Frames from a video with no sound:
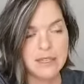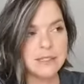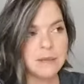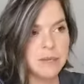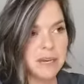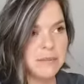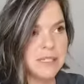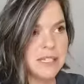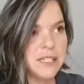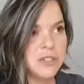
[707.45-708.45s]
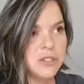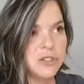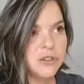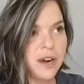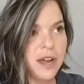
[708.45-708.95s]
Sometimes it's easier
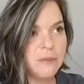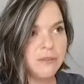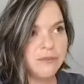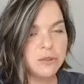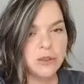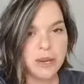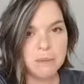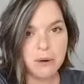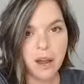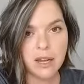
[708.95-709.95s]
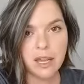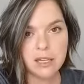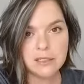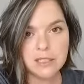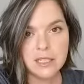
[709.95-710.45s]
to grab the food-like
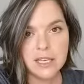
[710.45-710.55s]
product